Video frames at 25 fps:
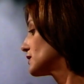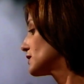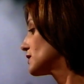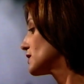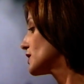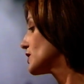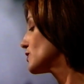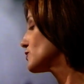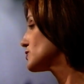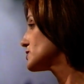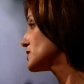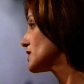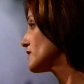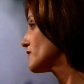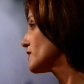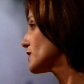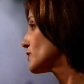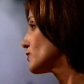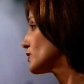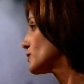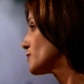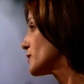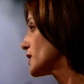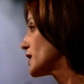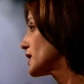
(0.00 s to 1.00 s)
he was
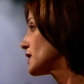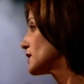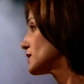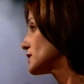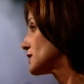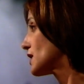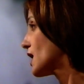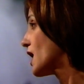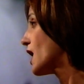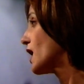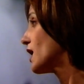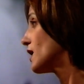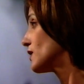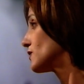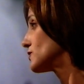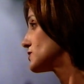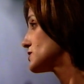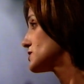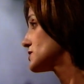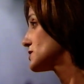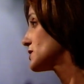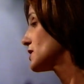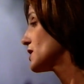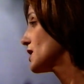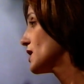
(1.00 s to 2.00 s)
living with me in the
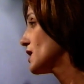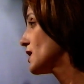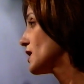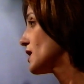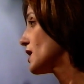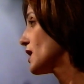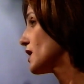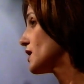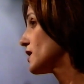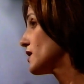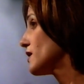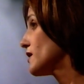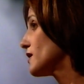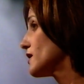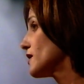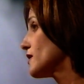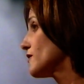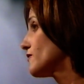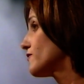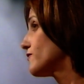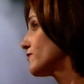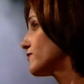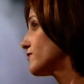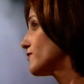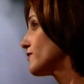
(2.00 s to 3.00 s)
house, and
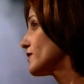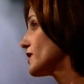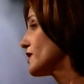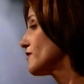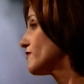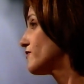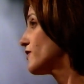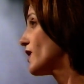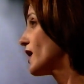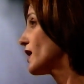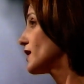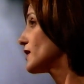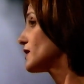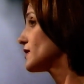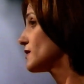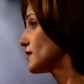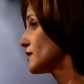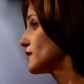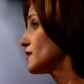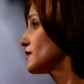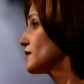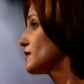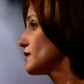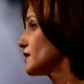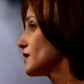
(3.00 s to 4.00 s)
if
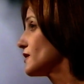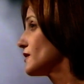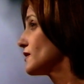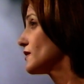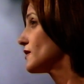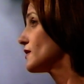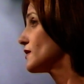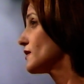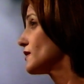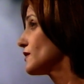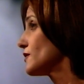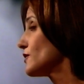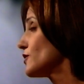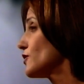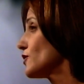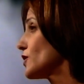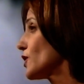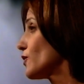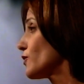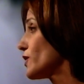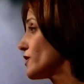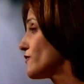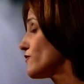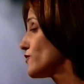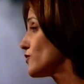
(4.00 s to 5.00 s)
you
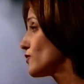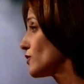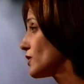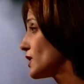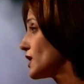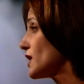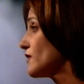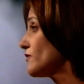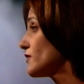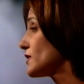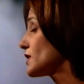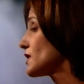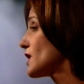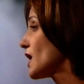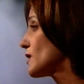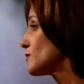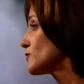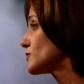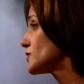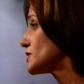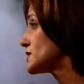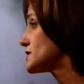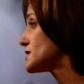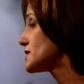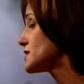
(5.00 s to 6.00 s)
know, if you live in a
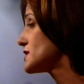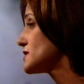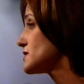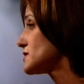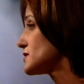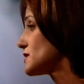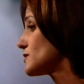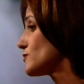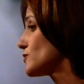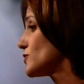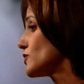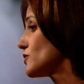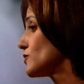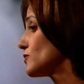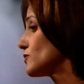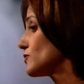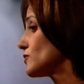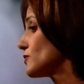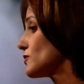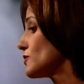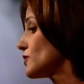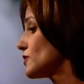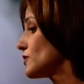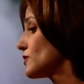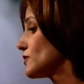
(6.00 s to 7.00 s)
communist system,
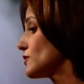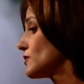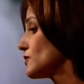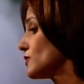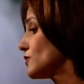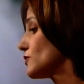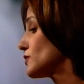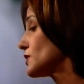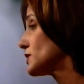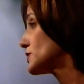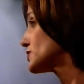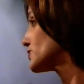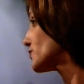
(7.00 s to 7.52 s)
you're a